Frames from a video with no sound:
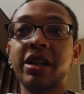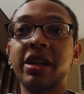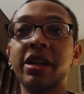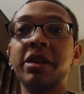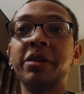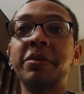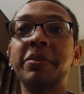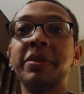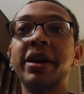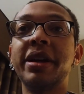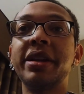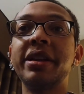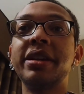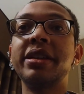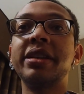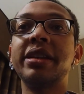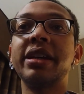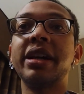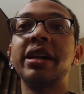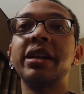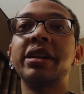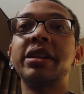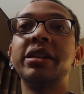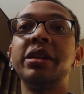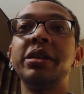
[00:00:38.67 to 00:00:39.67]
anybody
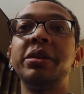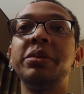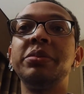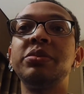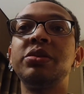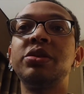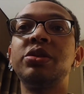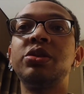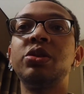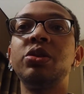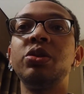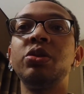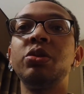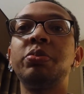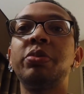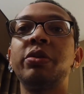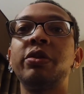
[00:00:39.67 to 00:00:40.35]
that comes to